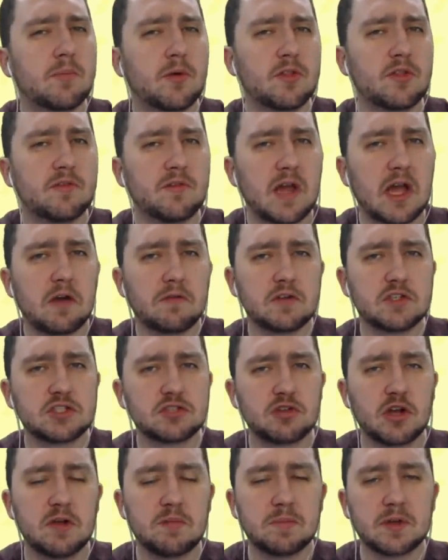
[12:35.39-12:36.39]
on the Vlahovic
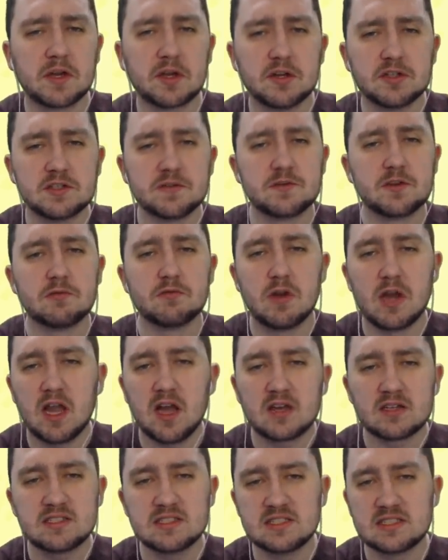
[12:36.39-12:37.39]
train because of the
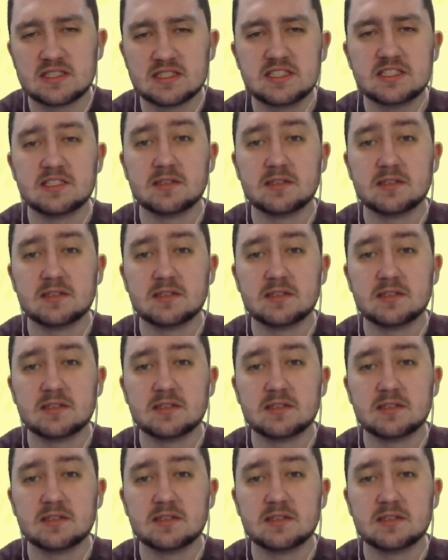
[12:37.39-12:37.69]
reluctancy,